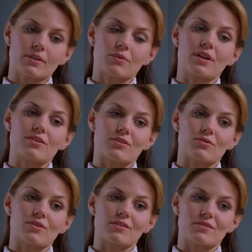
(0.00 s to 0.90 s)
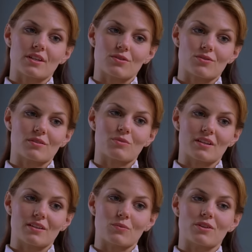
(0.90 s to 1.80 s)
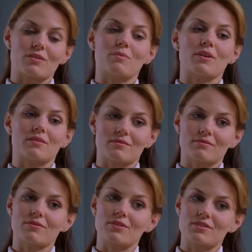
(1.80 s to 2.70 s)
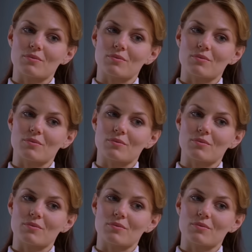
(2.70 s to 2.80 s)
Recreational drugs are dangerous to begin with, but for